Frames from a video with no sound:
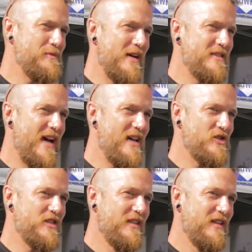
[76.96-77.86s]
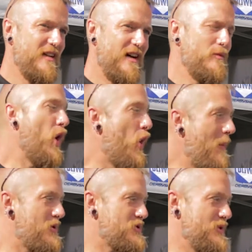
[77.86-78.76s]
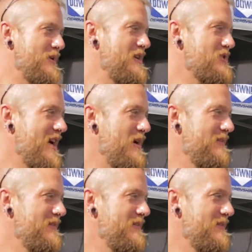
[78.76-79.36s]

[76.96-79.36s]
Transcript: my test almost 2 years ago.